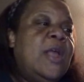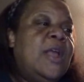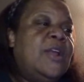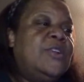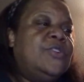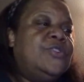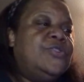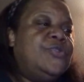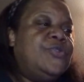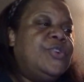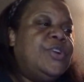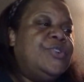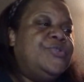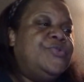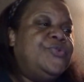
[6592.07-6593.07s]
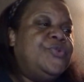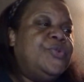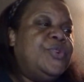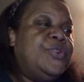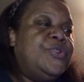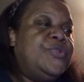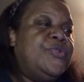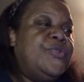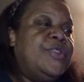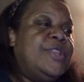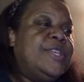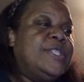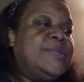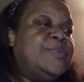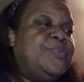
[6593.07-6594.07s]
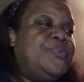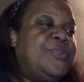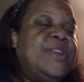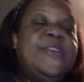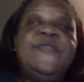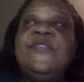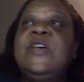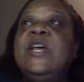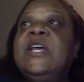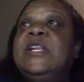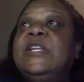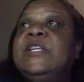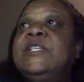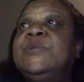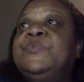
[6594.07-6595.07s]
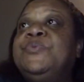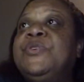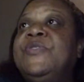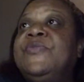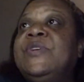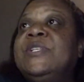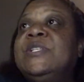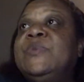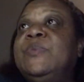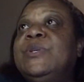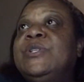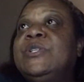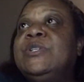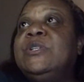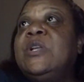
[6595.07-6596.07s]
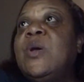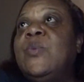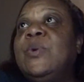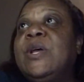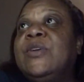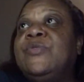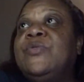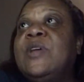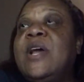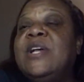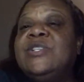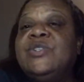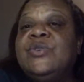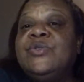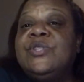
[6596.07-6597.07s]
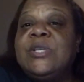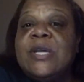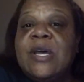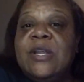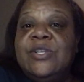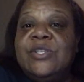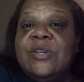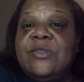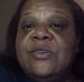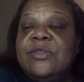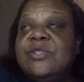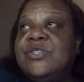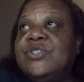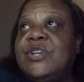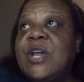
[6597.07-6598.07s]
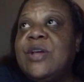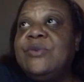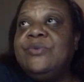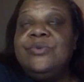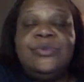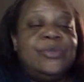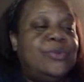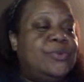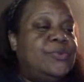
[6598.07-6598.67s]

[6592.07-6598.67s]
And during this this brief intermission, I would like you guys to go check out each other's channels.